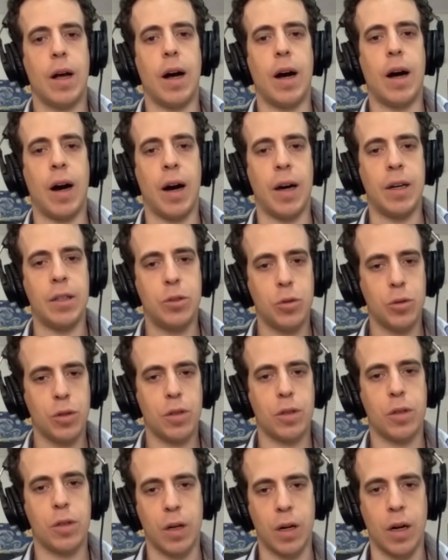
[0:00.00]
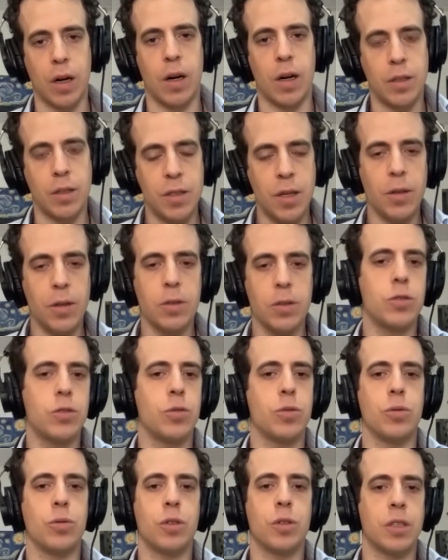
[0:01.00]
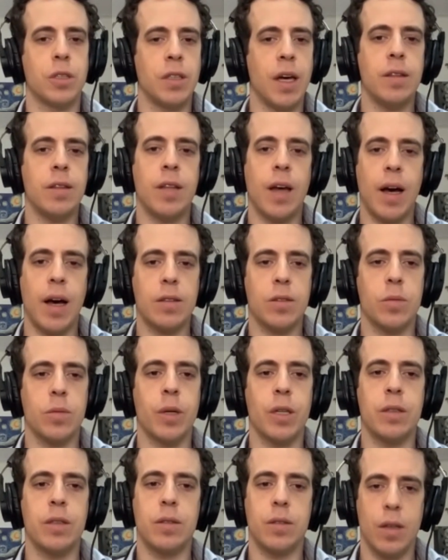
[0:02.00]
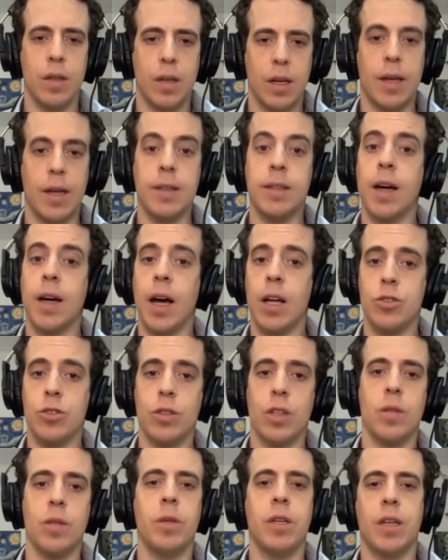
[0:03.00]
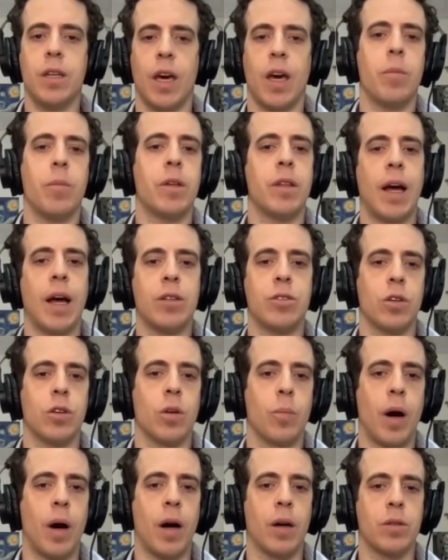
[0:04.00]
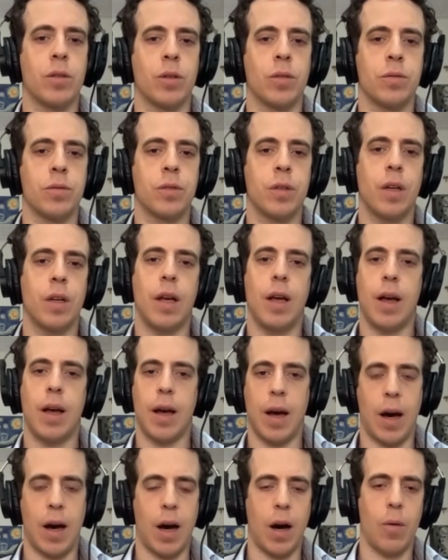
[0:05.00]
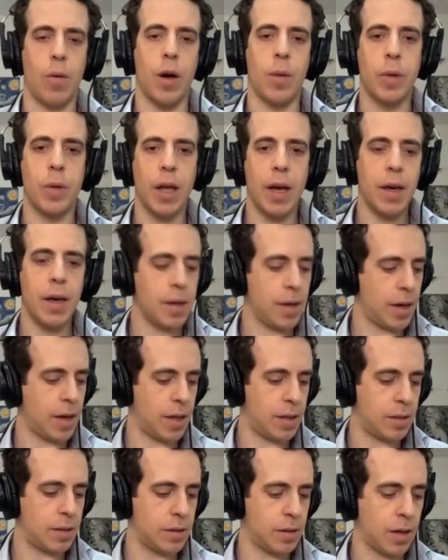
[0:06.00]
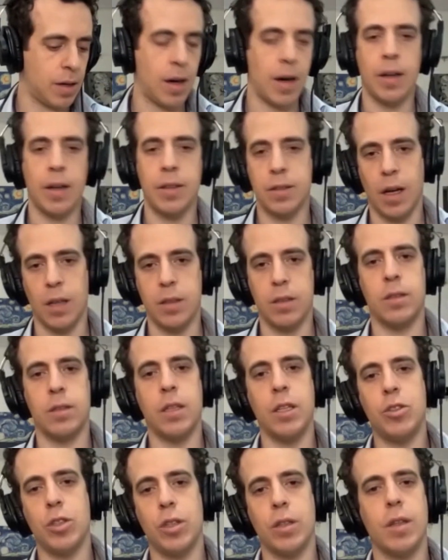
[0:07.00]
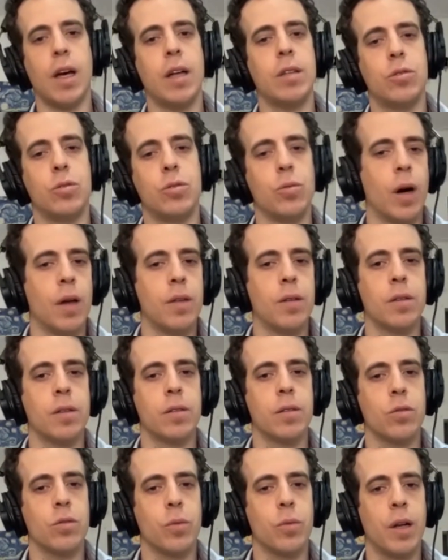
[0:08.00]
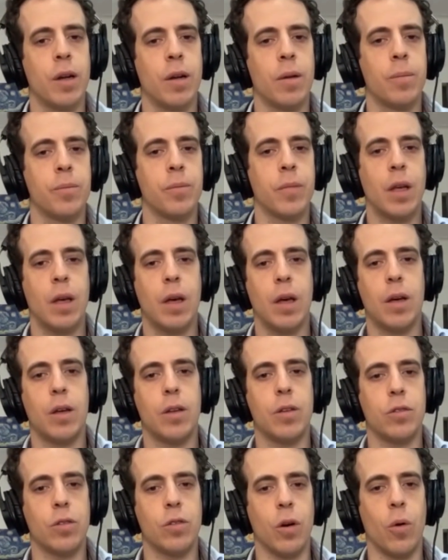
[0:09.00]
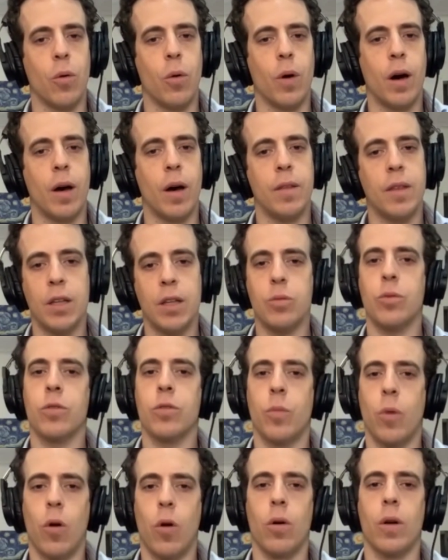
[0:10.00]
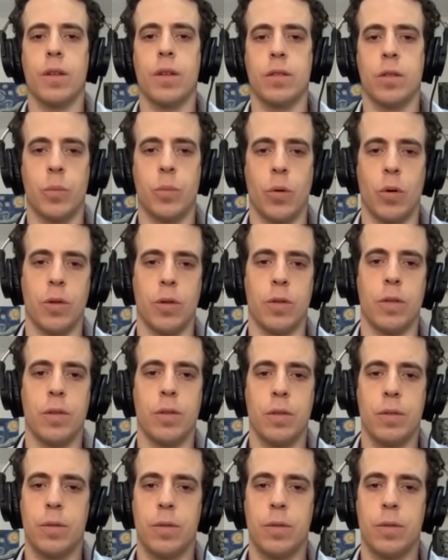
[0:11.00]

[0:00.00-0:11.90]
It took years to create that, but it gradually became a natural part of how I play, and I started teaching that to others as well. So that was more or less the process.